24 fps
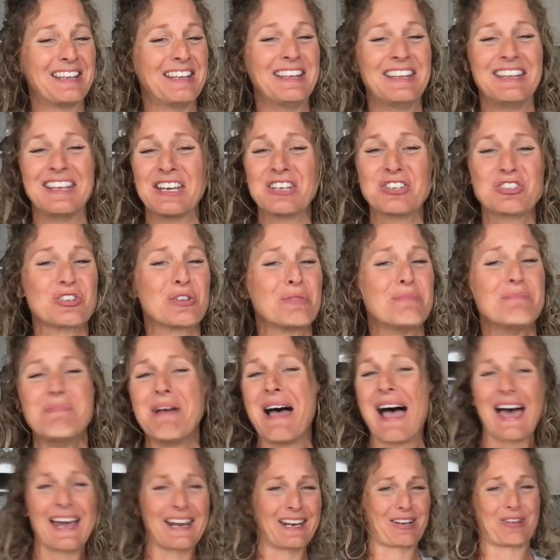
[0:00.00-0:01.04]
get
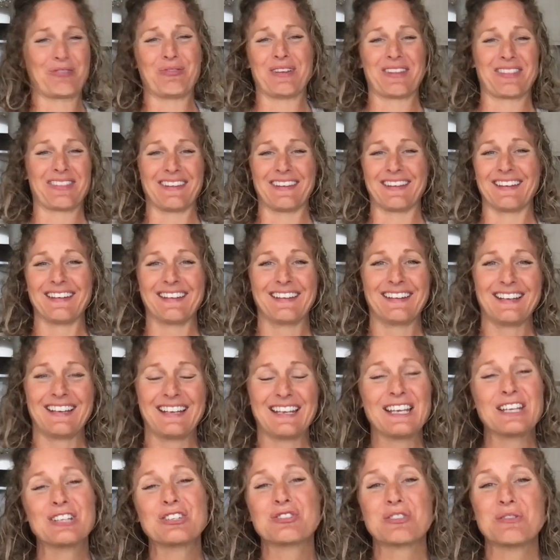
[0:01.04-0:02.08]
dramatic with it.
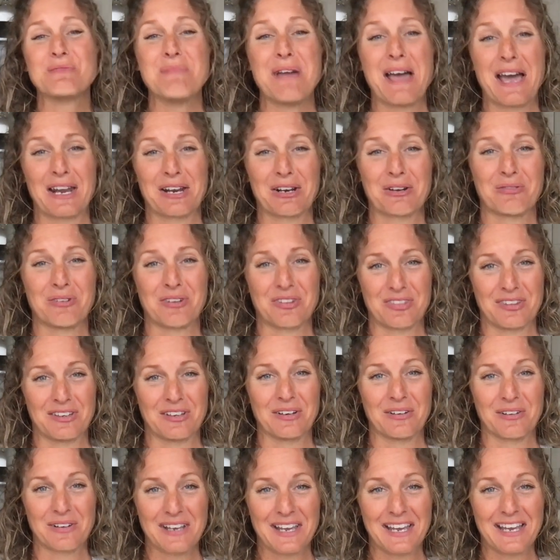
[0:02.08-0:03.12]
Get dramatic with it,
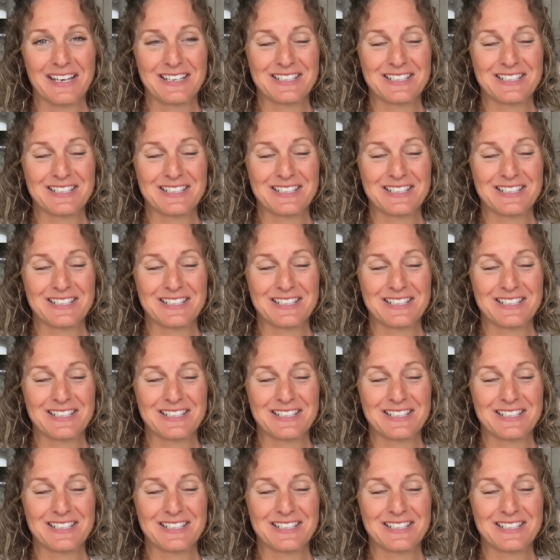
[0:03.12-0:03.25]
okay?